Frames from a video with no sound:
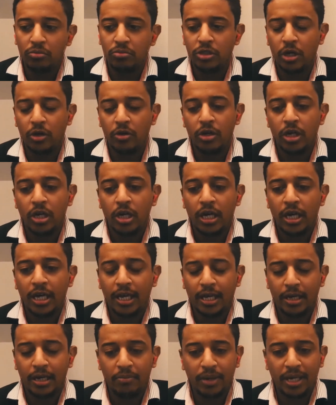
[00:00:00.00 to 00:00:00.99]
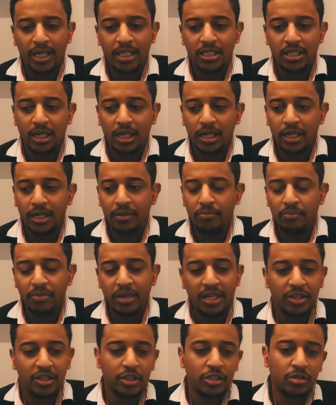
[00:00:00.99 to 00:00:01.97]
So it can basically
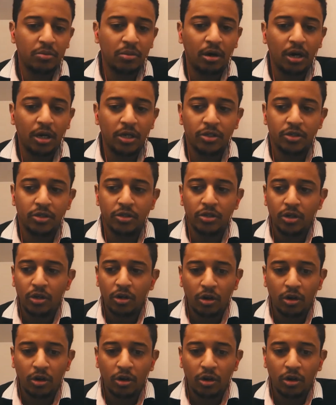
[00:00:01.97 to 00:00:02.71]
meet the demand